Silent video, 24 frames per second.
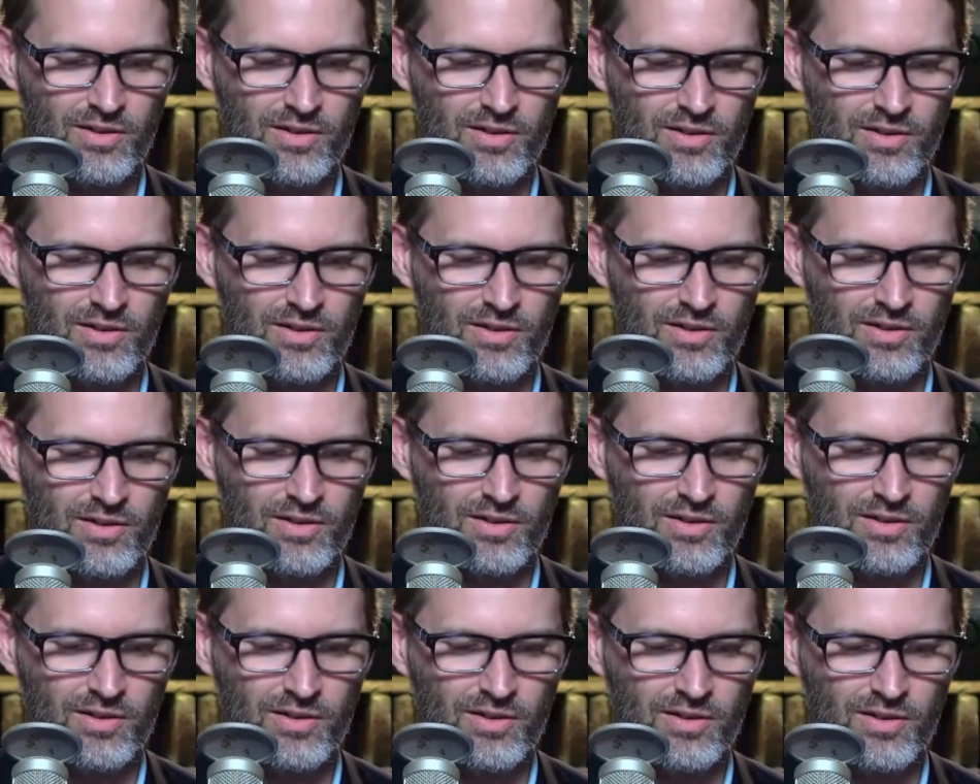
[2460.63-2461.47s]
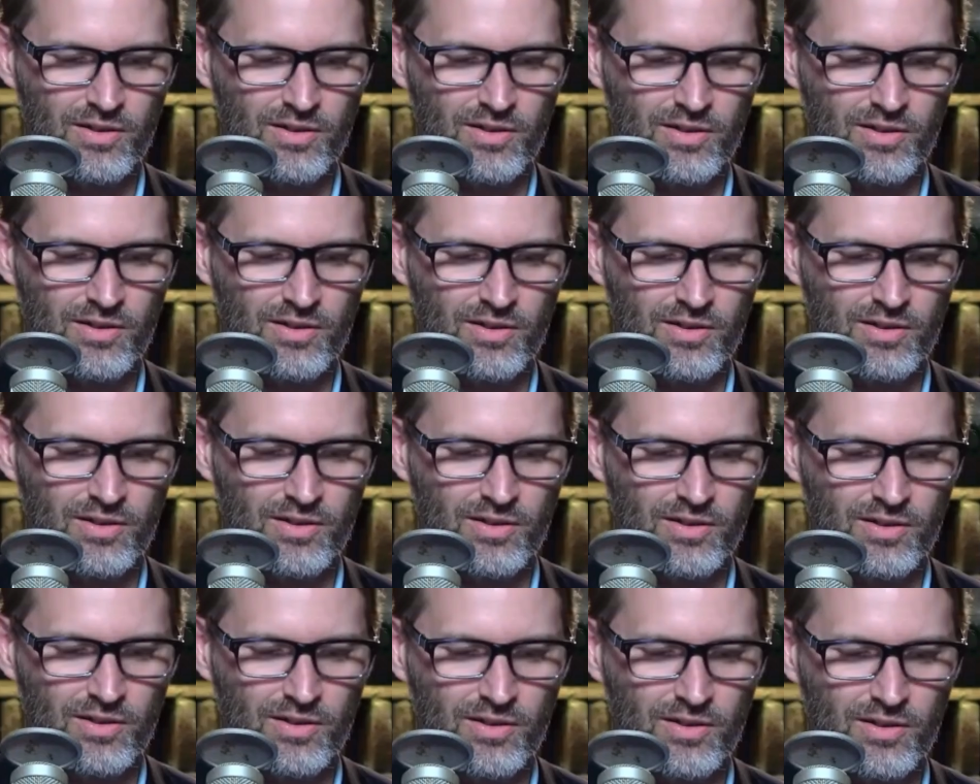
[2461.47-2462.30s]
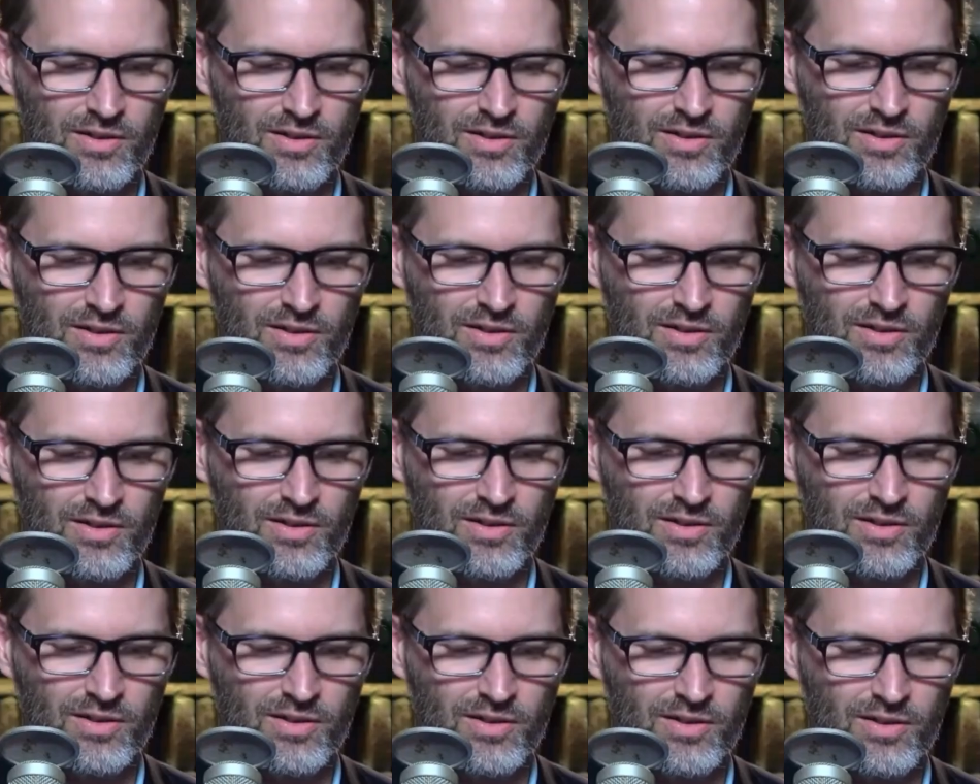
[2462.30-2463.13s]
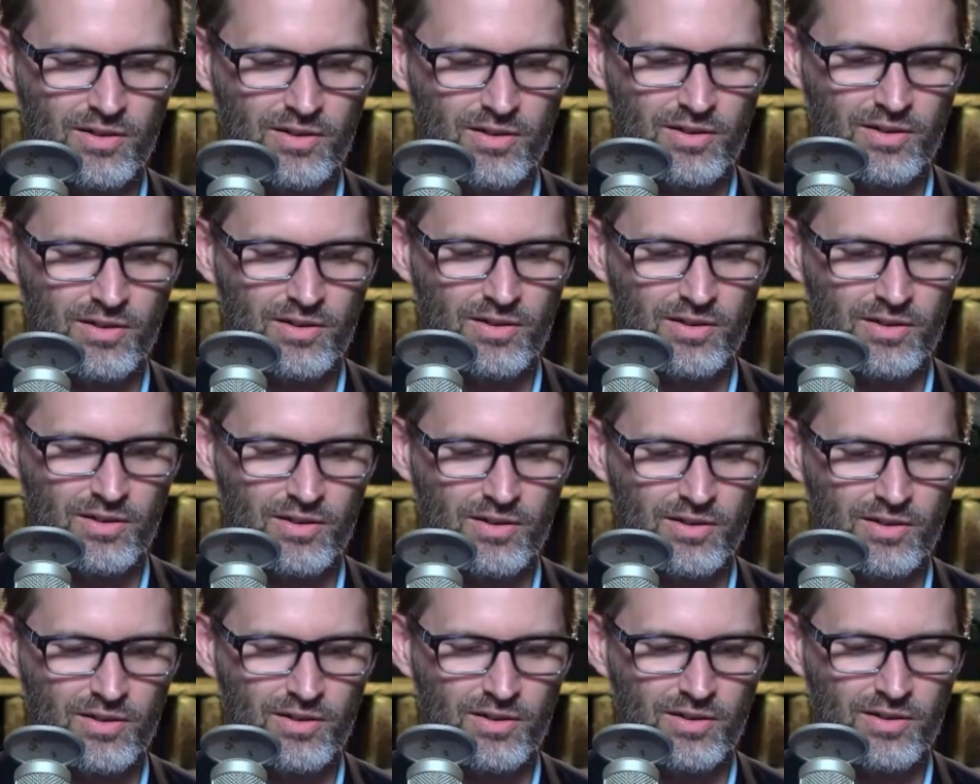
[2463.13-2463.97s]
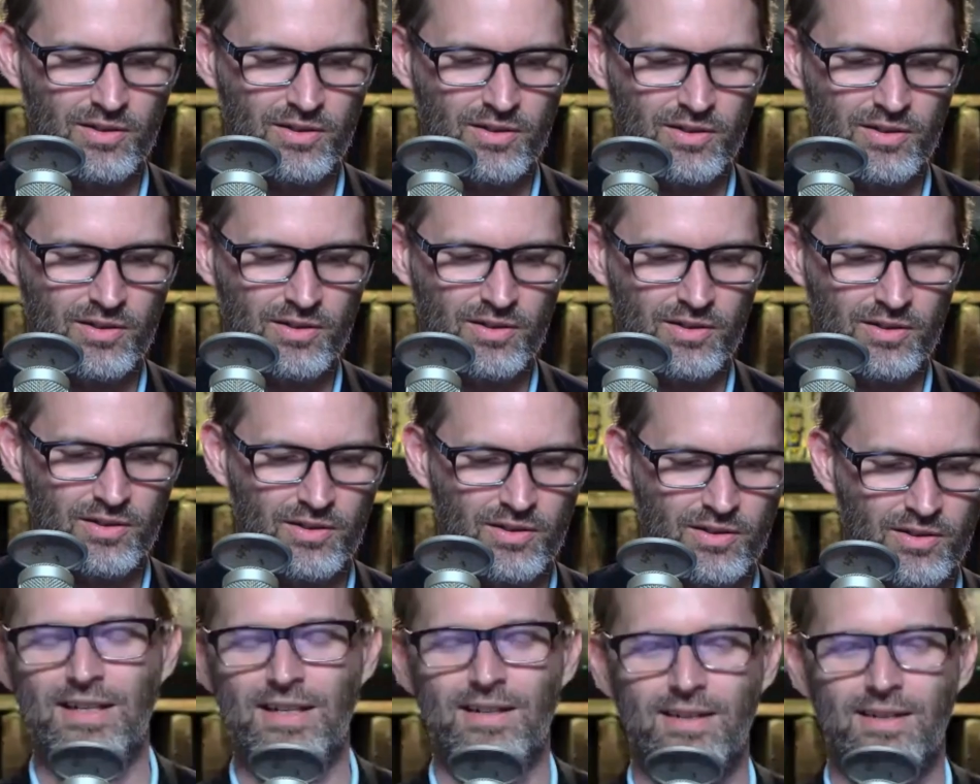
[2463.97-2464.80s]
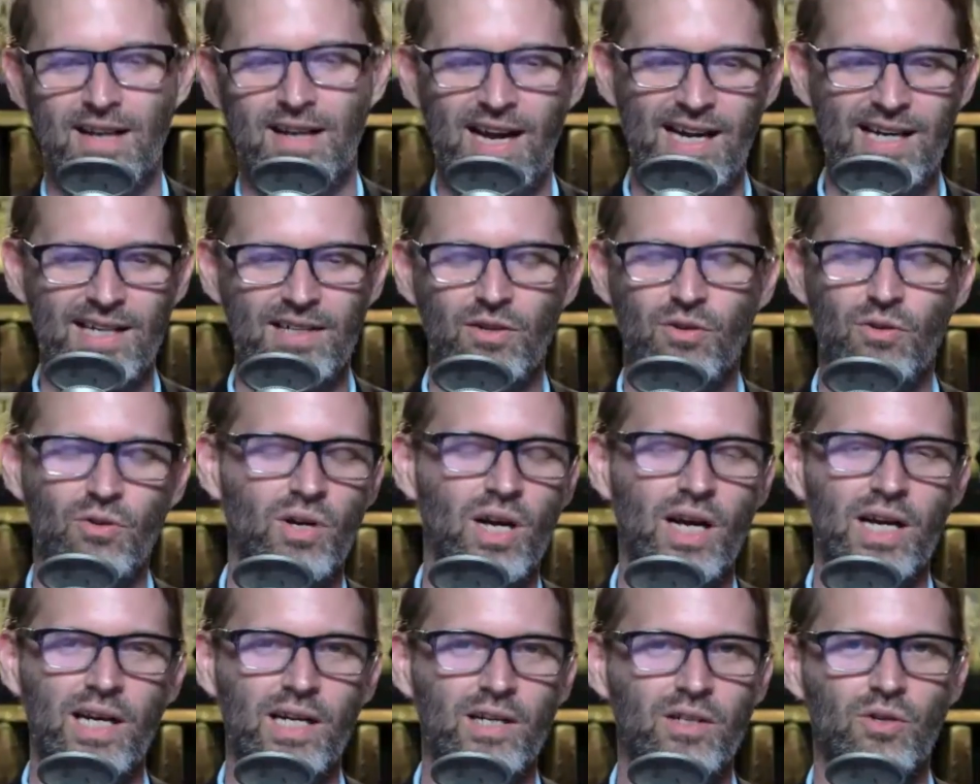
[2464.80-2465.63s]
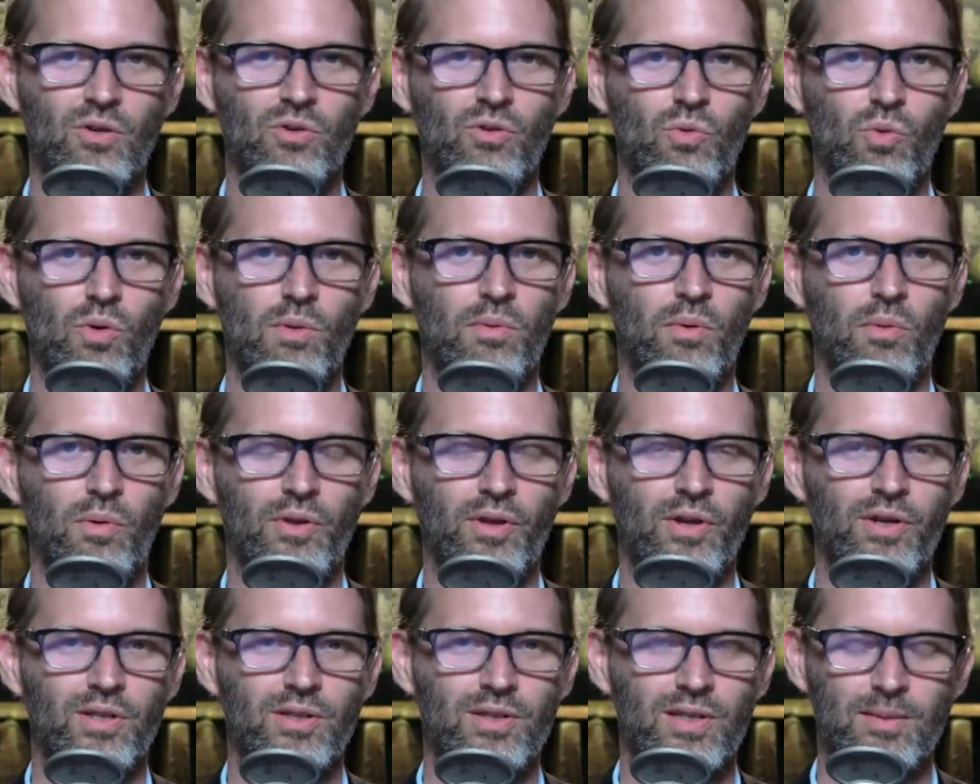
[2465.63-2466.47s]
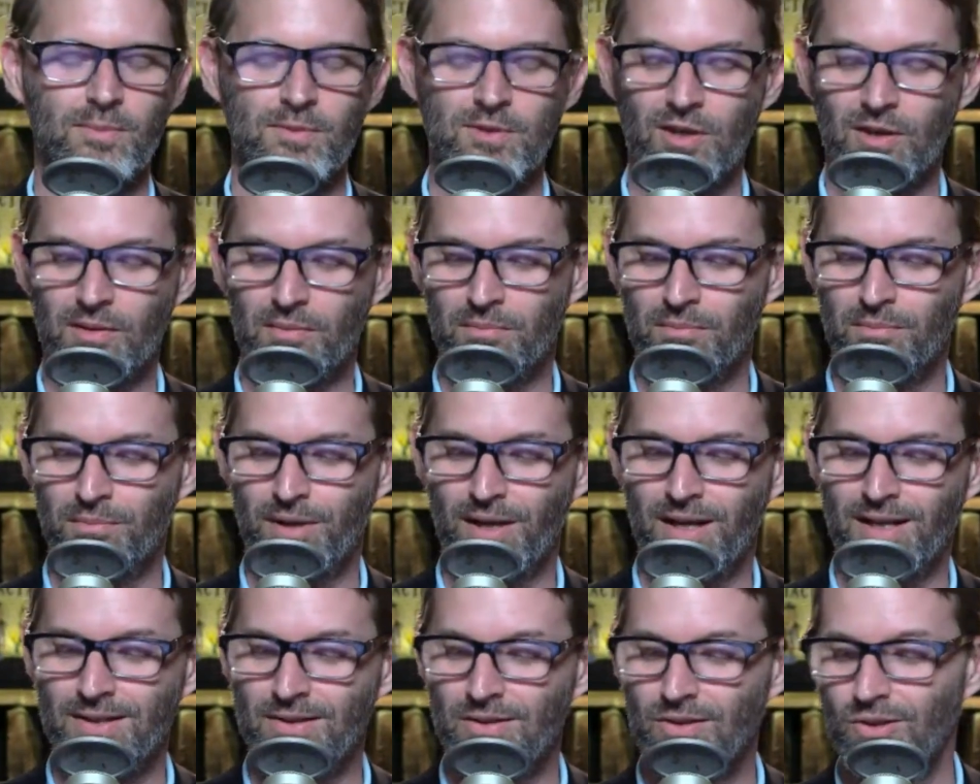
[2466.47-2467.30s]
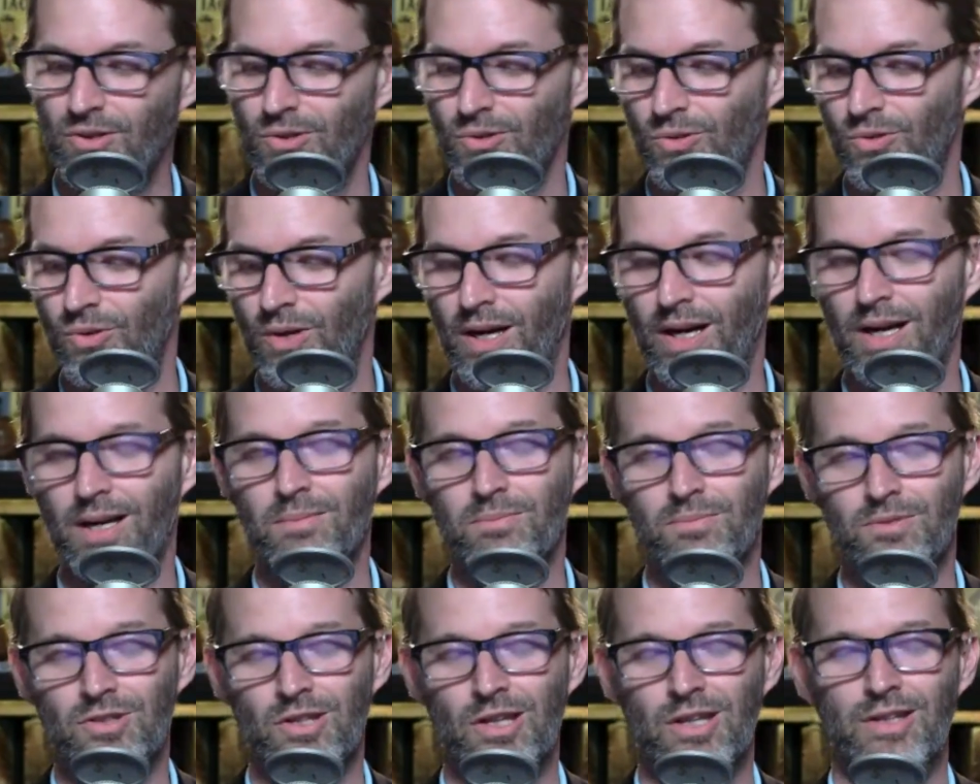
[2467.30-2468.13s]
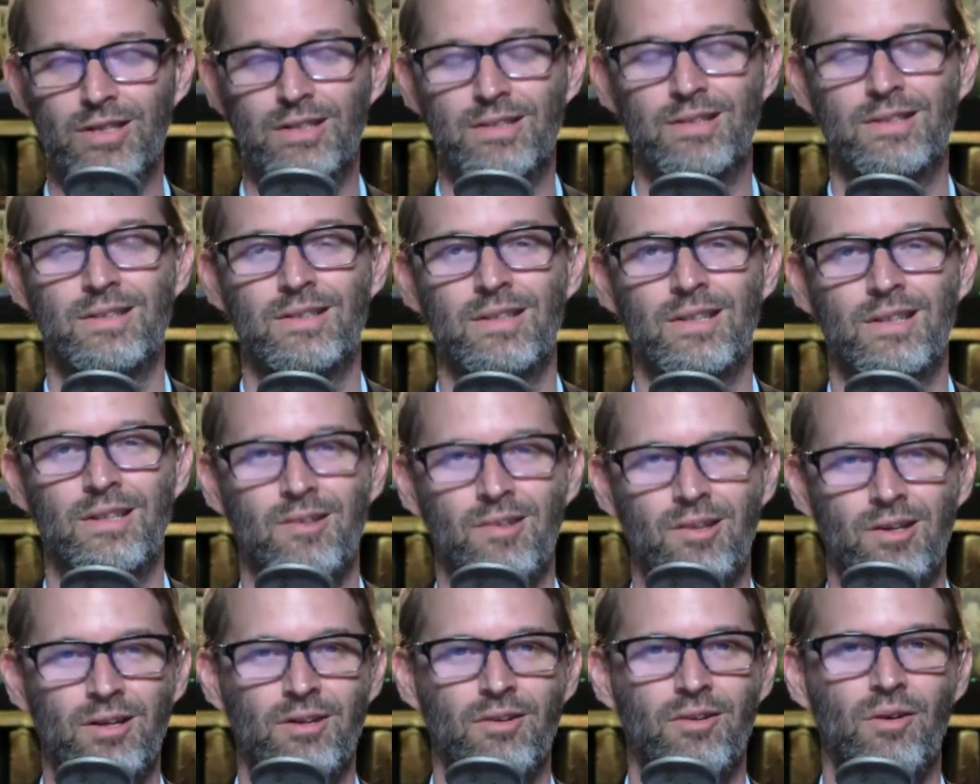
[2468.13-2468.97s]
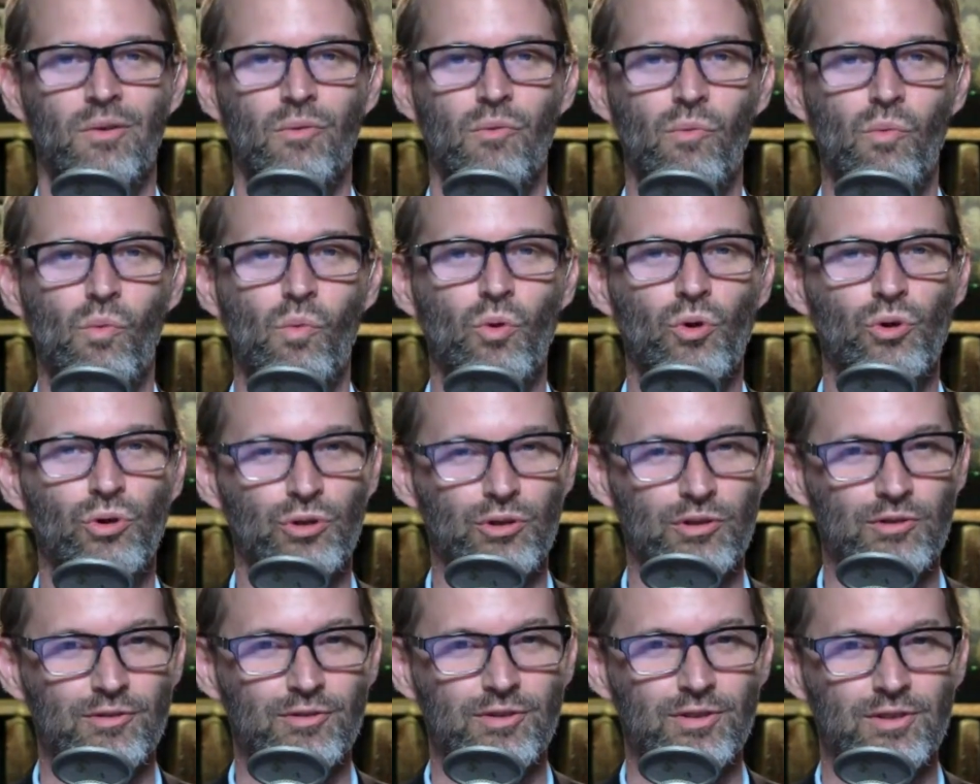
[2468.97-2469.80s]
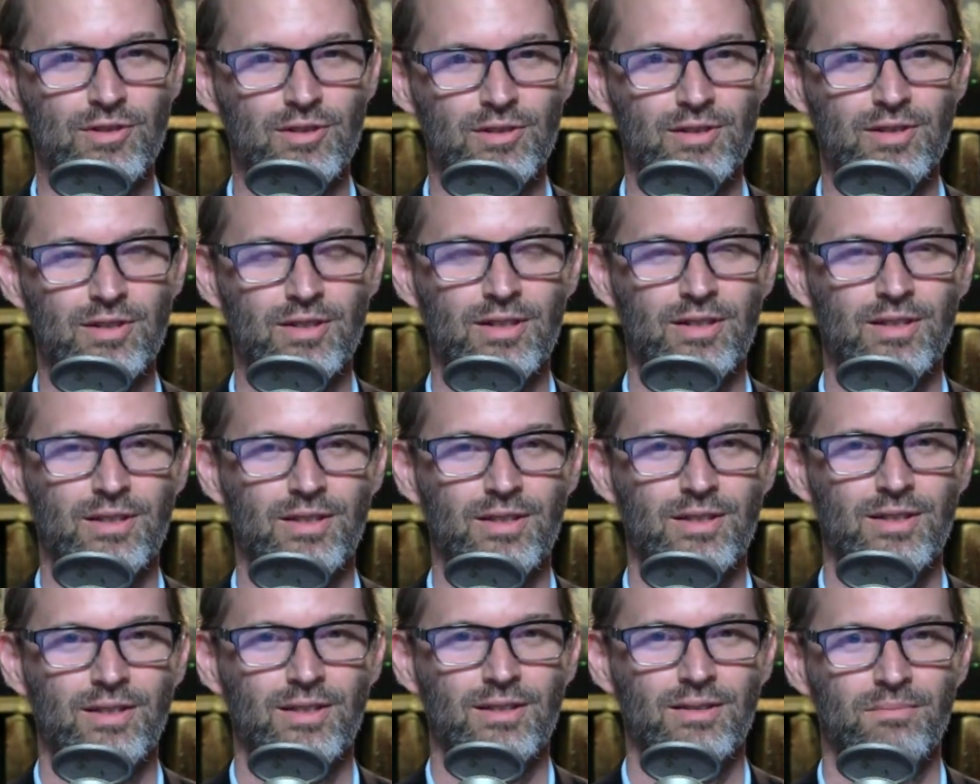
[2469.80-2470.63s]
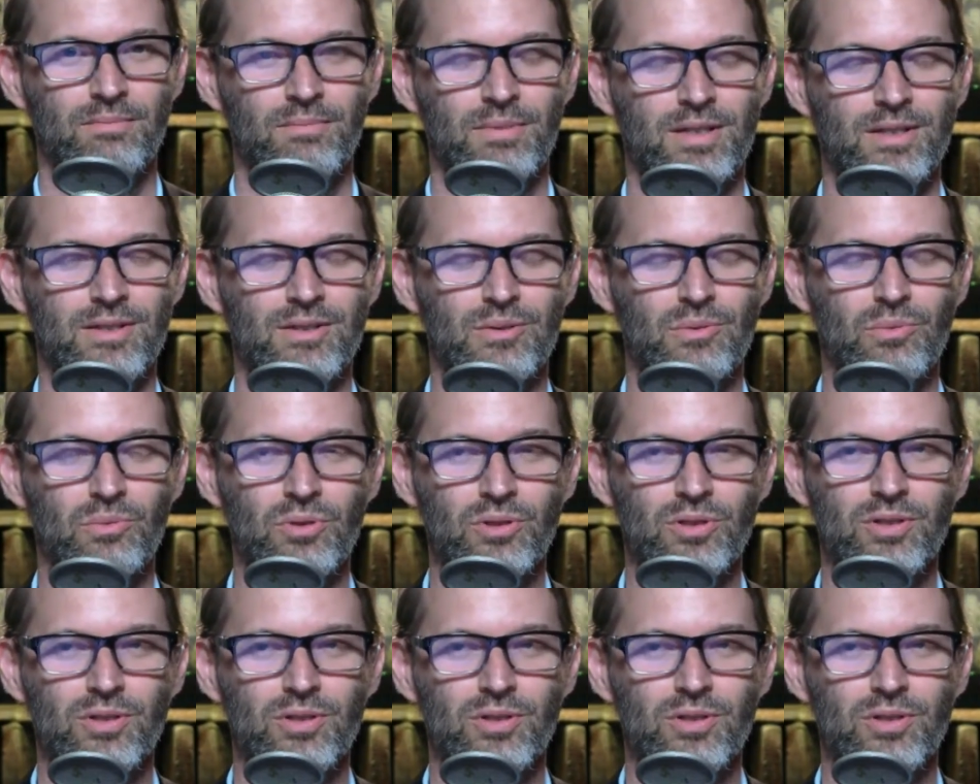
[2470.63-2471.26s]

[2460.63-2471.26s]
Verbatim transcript: get me wrong; it's a great theme song. I know not everybody loves it, but I love it. I know I got no quibble with our theme song, but I do am jealous of words, because the words